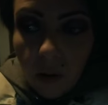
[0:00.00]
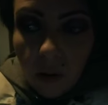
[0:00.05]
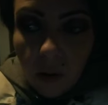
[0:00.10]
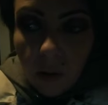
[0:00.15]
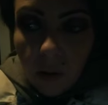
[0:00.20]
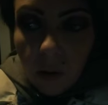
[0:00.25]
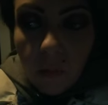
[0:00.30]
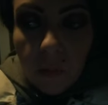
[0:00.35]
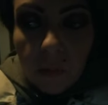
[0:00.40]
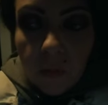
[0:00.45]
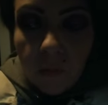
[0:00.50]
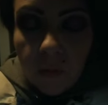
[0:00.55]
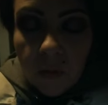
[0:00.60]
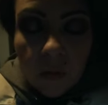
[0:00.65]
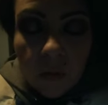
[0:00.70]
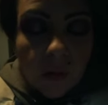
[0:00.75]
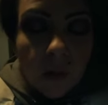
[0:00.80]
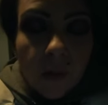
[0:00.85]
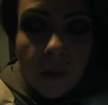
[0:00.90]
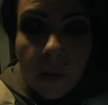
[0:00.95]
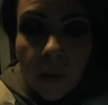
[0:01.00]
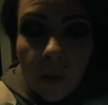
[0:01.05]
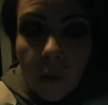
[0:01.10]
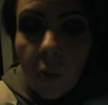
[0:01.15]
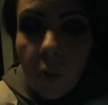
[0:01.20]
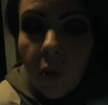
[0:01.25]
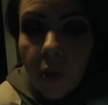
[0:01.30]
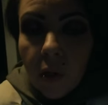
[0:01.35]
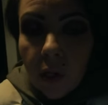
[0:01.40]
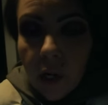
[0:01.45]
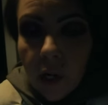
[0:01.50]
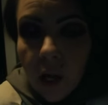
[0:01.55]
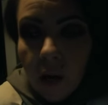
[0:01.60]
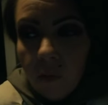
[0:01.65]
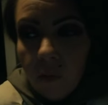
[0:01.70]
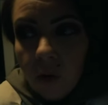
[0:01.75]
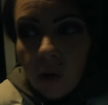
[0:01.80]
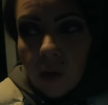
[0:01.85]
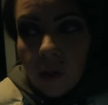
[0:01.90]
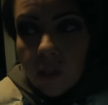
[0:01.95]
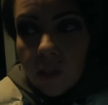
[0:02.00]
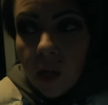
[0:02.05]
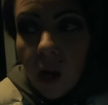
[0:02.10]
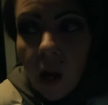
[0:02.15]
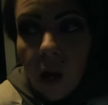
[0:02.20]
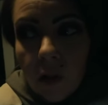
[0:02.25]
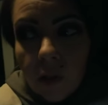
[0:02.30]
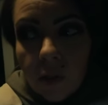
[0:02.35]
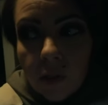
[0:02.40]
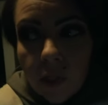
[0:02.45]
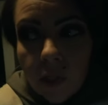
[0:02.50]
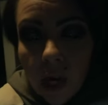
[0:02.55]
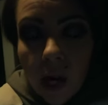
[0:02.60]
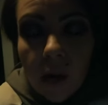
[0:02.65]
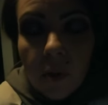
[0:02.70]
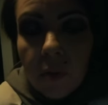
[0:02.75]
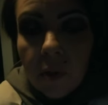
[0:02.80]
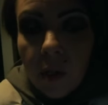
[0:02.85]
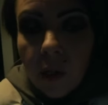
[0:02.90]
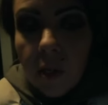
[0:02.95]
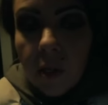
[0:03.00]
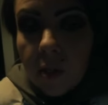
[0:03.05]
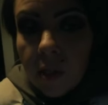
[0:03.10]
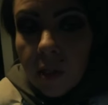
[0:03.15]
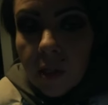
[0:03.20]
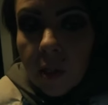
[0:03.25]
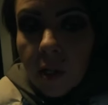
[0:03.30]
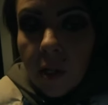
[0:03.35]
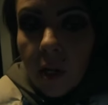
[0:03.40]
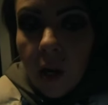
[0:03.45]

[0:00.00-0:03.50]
a feeling that we're going to have our entire town there.